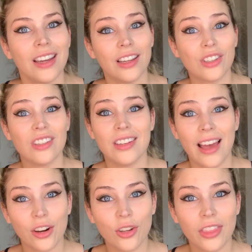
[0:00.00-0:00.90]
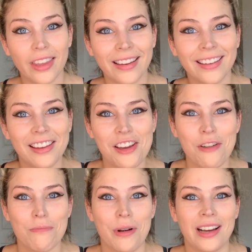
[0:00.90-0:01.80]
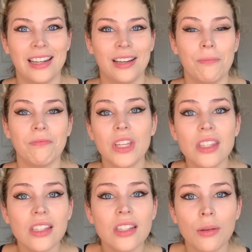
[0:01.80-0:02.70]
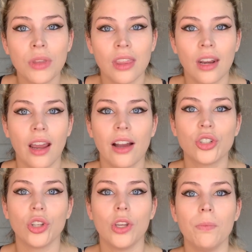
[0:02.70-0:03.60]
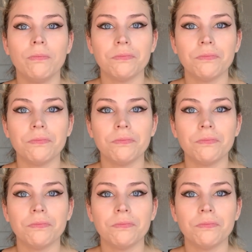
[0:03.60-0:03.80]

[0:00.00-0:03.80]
It's not a good thing. But this is something that I actually